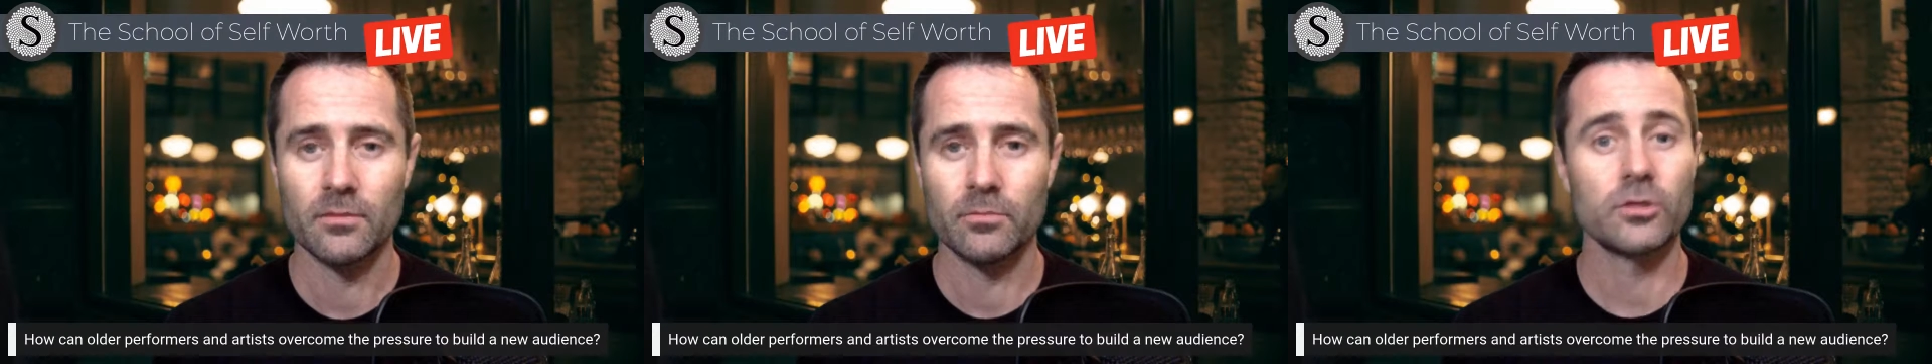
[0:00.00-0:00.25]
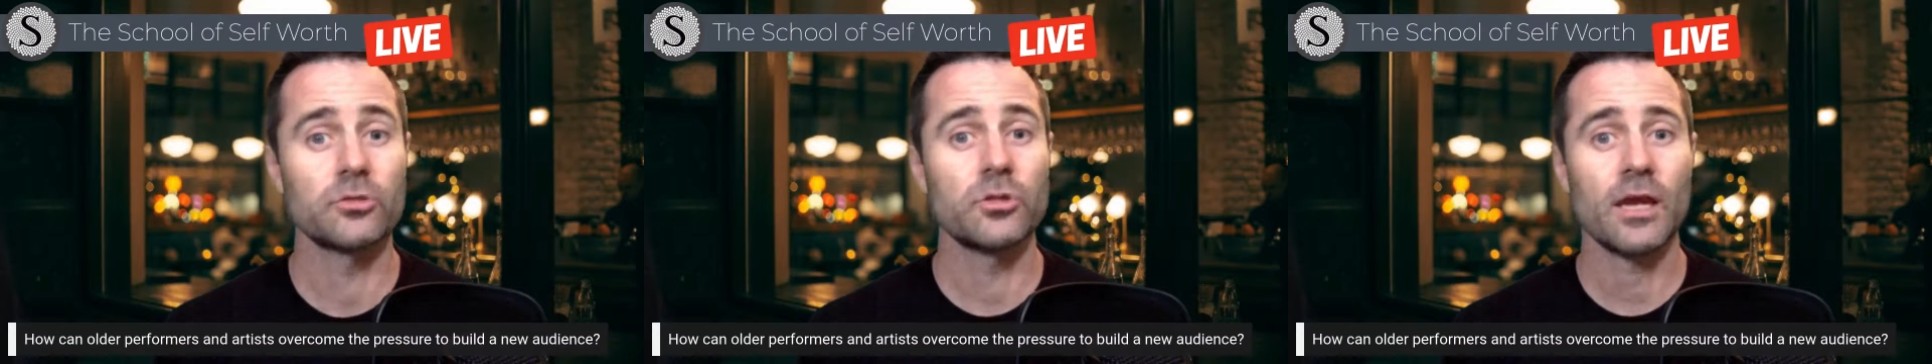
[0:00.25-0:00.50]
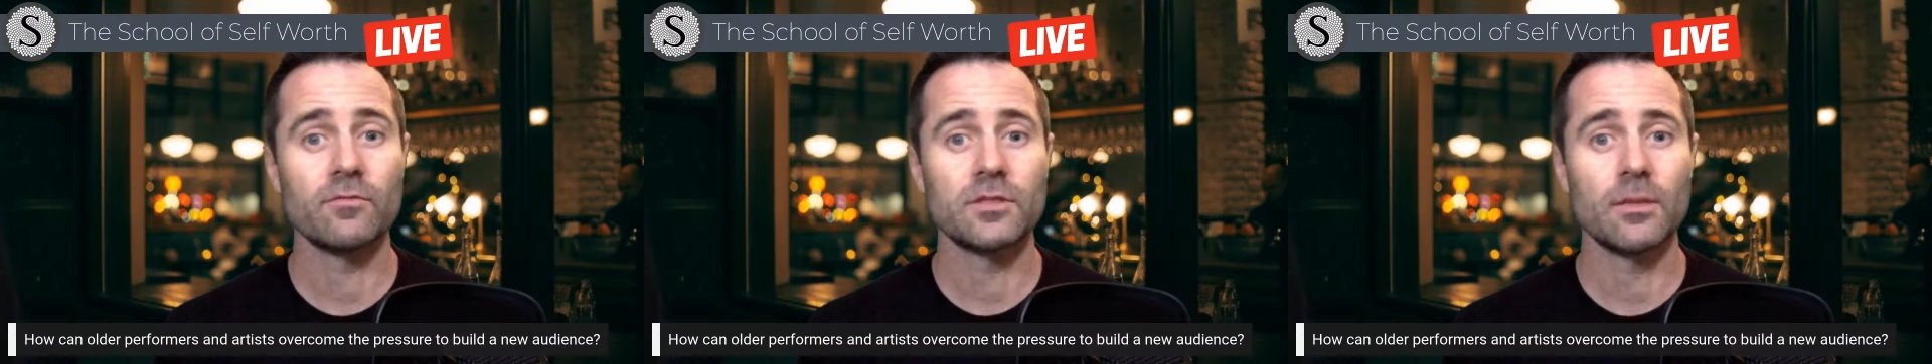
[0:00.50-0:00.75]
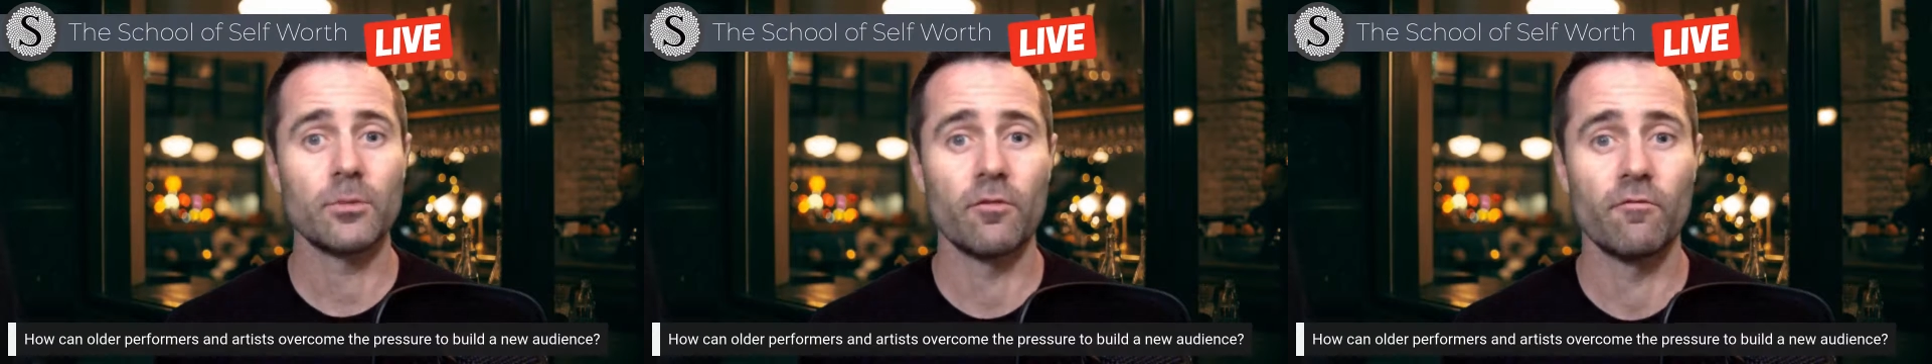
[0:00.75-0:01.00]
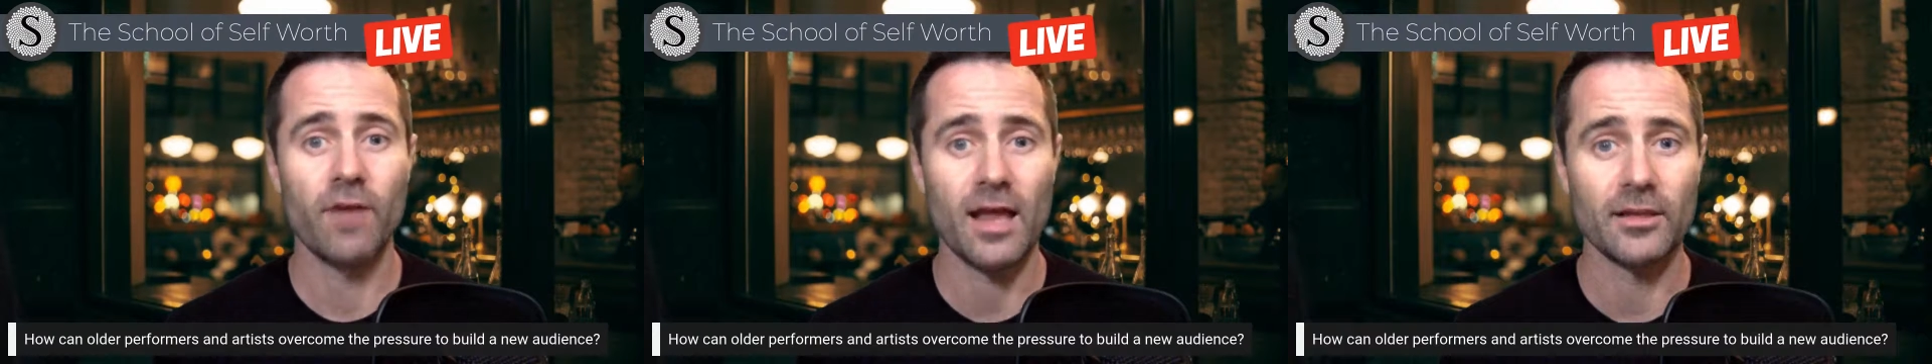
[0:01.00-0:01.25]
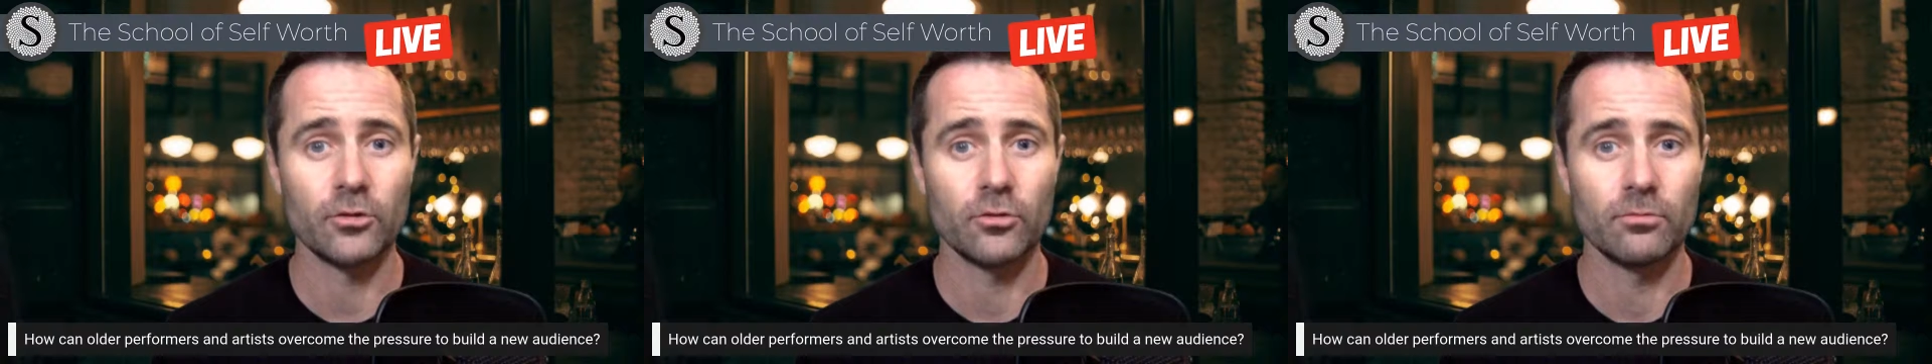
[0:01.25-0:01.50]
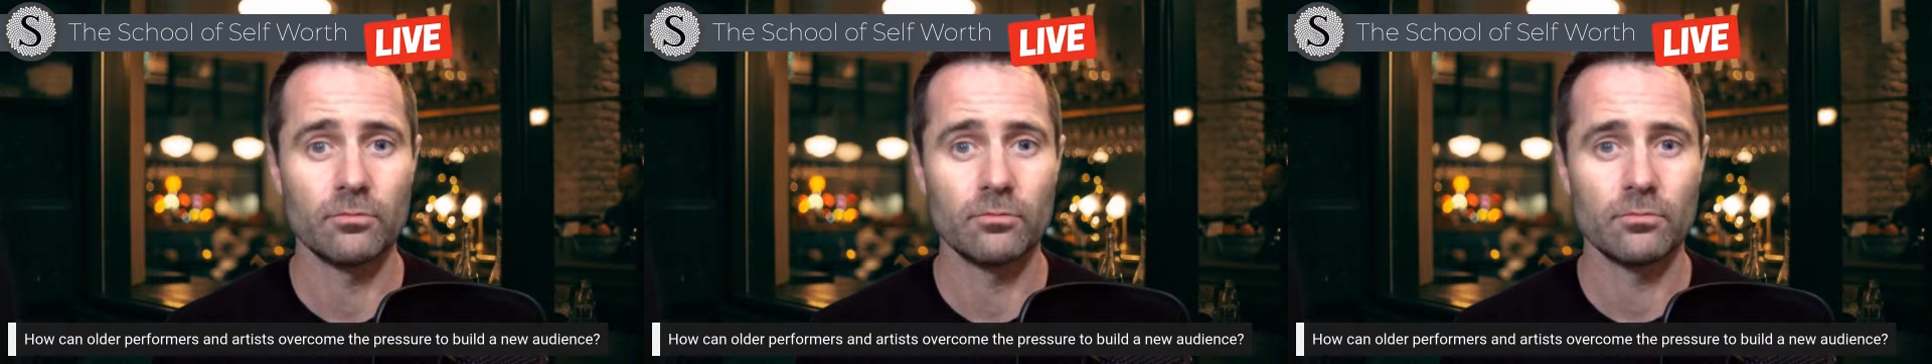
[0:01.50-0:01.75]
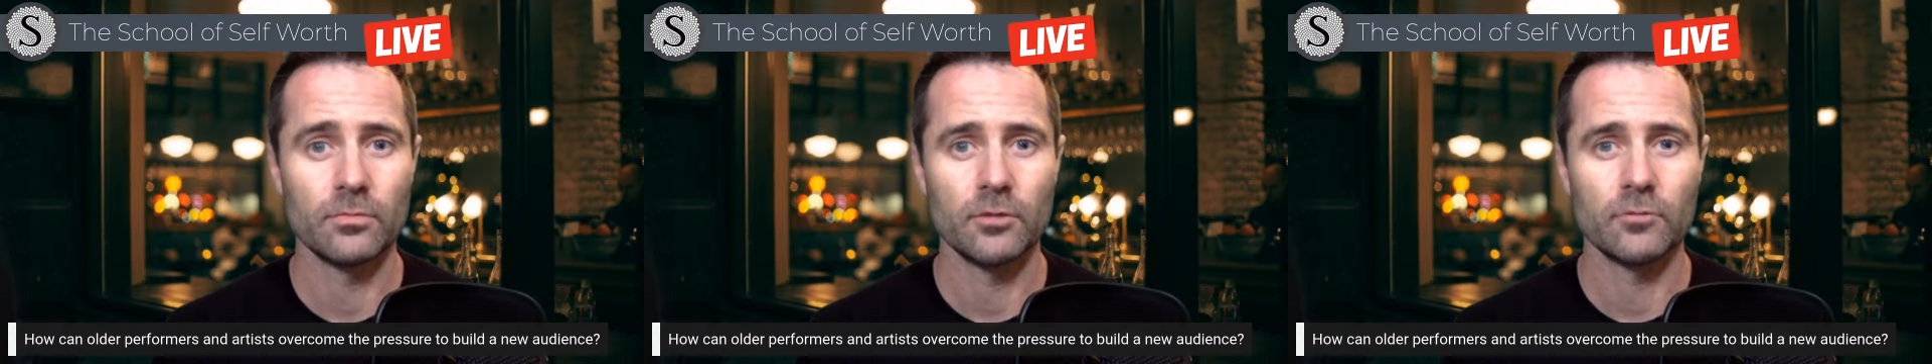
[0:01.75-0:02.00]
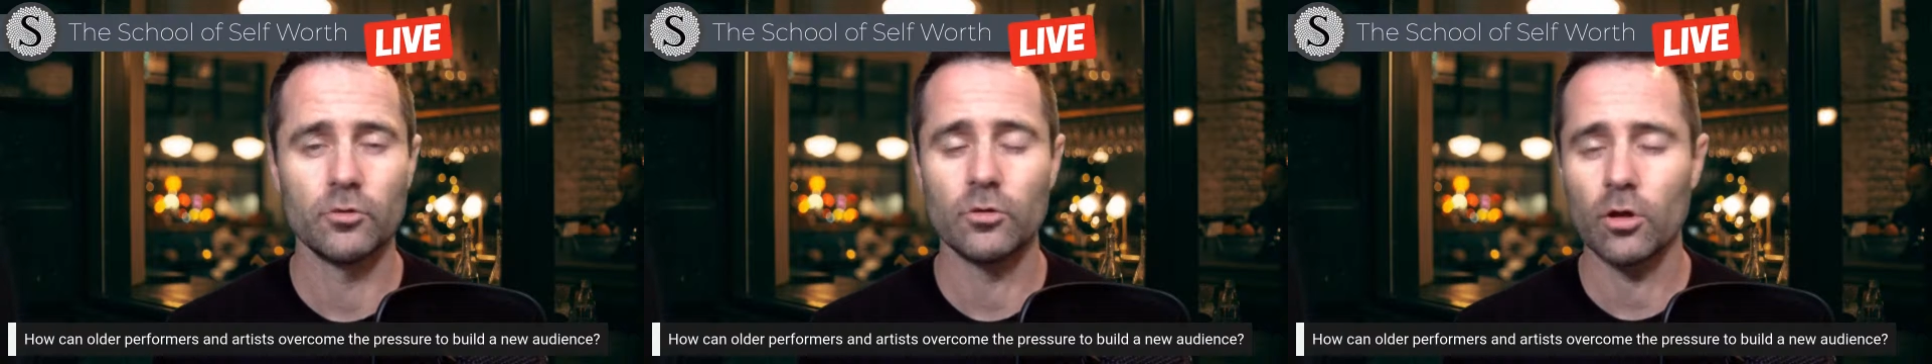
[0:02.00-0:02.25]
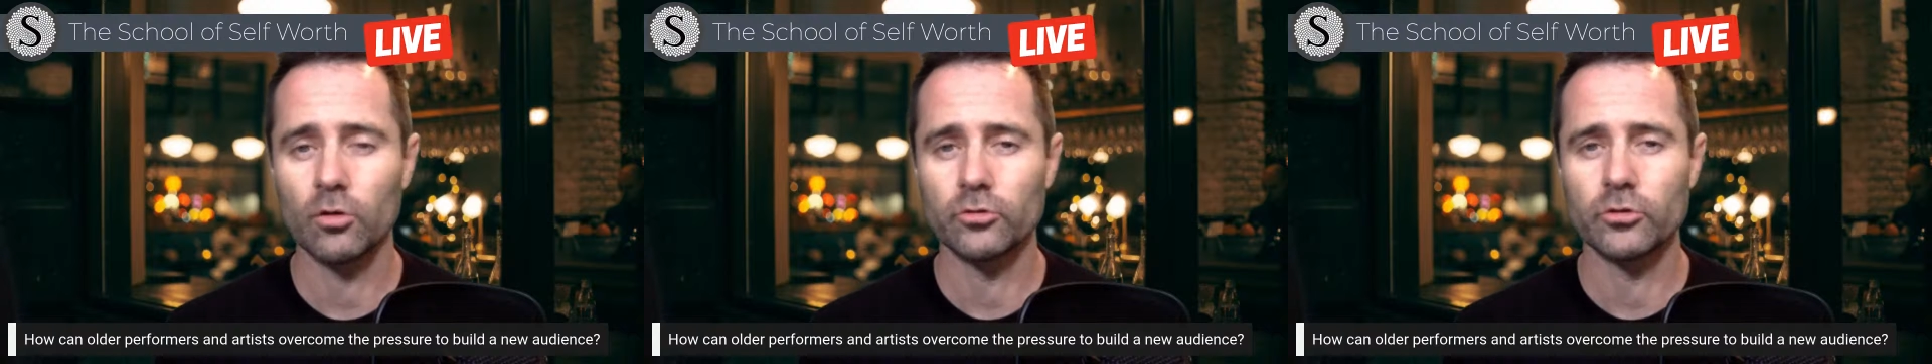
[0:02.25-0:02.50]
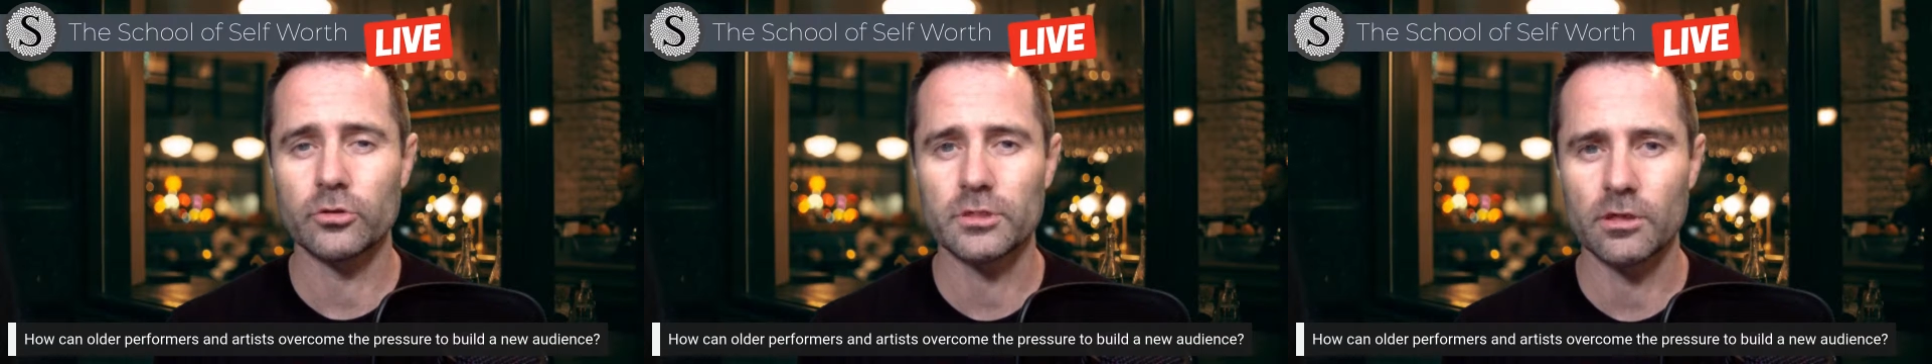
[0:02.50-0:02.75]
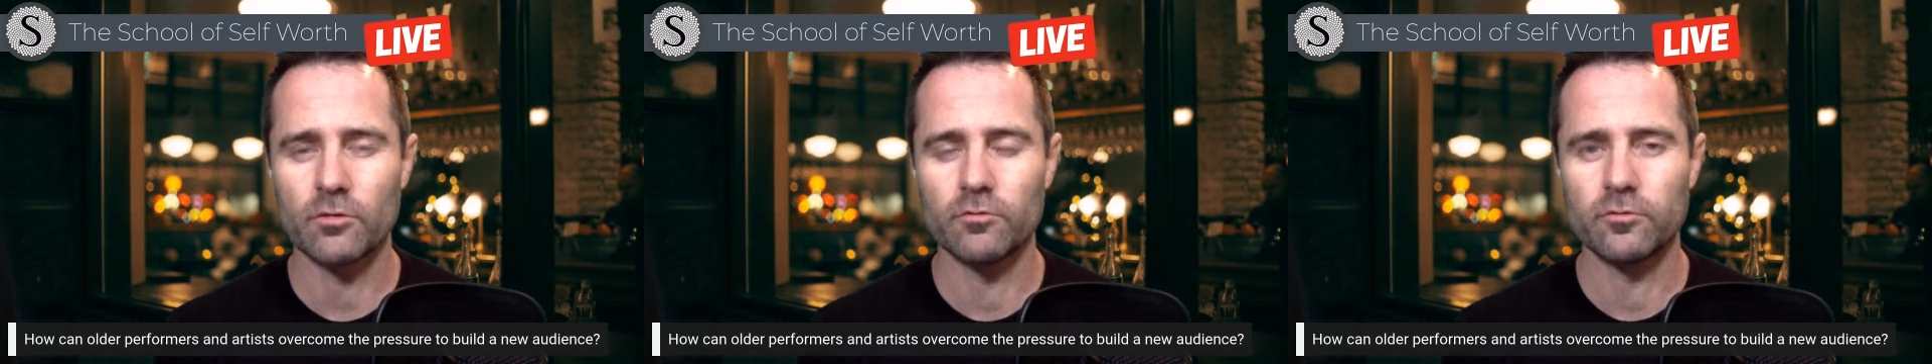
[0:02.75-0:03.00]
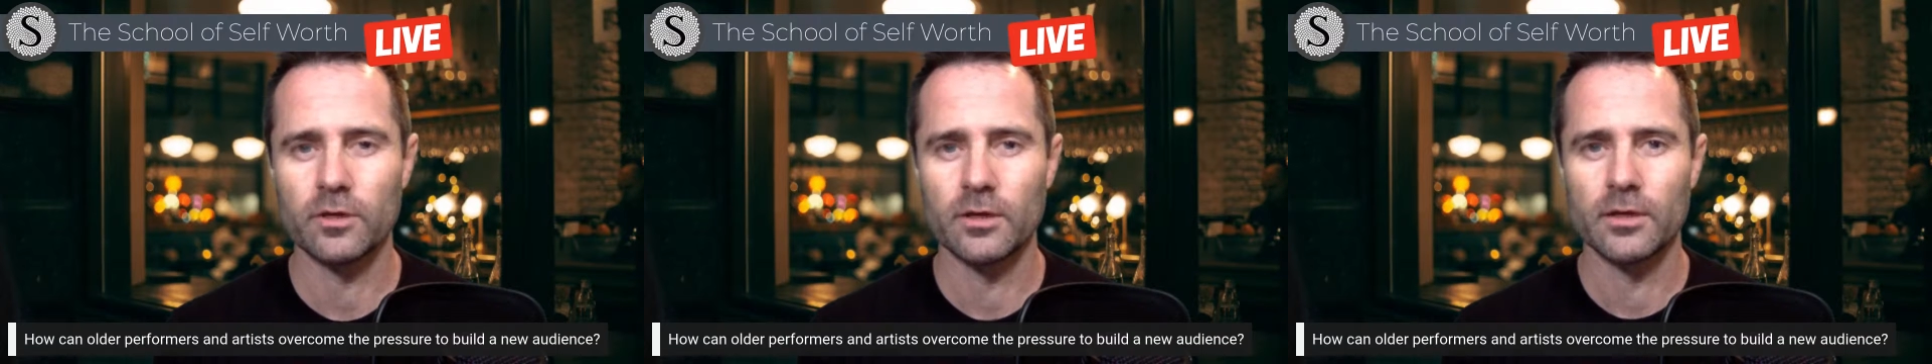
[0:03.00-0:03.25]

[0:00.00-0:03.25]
because you have something of value. If you hold yourself